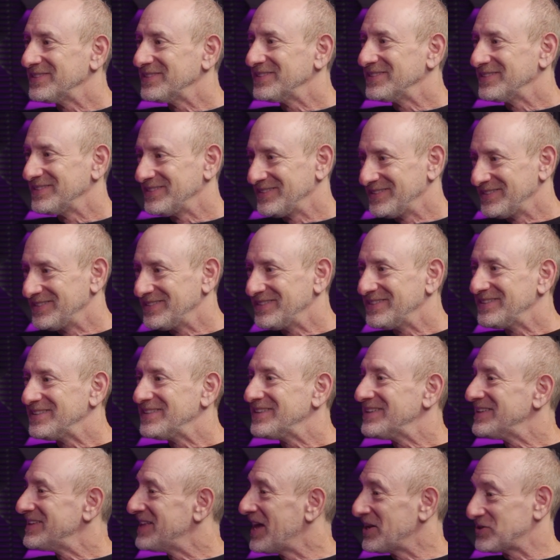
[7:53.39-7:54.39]
I didn't see that
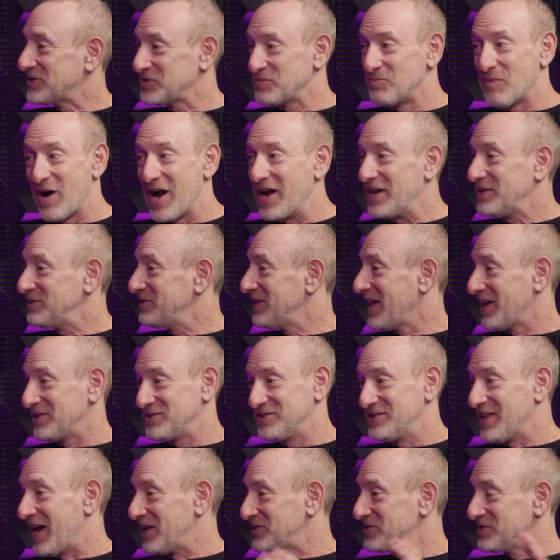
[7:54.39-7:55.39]
coming. That's my
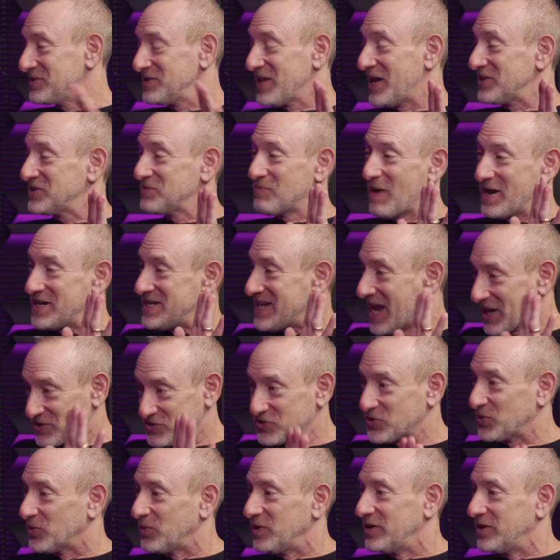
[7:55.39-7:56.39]
that that's that's my
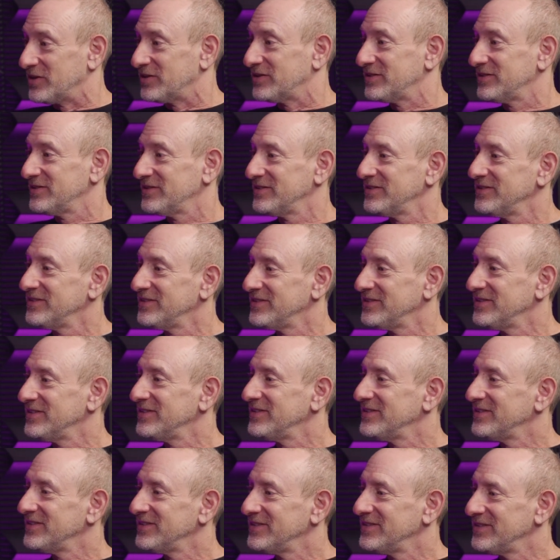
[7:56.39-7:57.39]
next career.
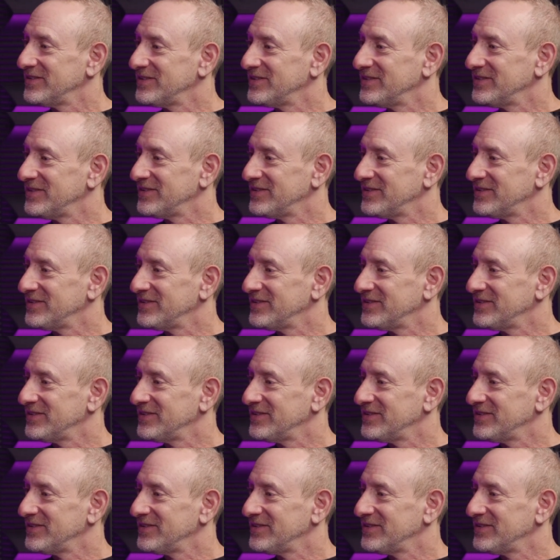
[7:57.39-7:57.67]
Interesting. Okay.